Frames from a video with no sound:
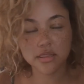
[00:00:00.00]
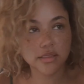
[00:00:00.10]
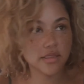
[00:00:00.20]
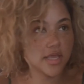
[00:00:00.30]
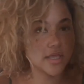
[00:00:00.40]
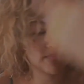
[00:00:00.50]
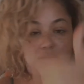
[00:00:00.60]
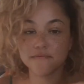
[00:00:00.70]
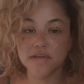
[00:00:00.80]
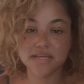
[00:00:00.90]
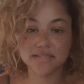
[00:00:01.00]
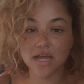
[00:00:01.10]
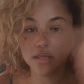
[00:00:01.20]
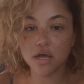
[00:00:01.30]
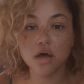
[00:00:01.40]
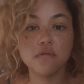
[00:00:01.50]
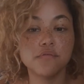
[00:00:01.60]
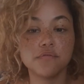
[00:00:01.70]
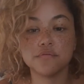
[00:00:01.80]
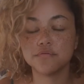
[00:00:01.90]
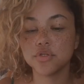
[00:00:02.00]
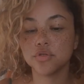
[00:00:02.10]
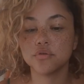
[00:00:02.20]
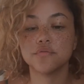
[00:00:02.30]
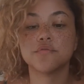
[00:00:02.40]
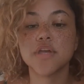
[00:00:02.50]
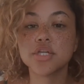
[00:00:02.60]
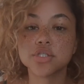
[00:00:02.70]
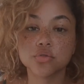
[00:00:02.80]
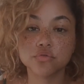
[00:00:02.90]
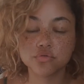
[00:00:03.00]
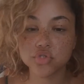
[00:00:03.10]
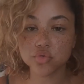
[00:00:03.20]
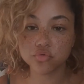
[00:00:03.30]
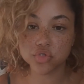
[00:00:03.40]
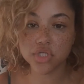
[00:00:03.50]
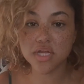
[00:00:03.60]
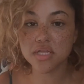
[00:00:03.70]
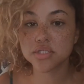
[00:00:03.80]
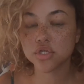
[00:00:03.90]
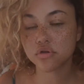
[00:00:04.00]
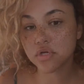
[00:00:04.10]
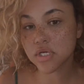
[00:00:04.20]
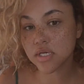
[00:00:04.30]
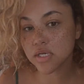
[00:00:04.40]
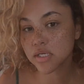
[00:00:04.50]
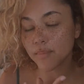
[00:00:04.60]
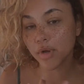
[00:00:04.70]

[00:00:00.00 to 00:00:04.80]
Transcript: thing in my face. I love, you know, facial routines, Korean.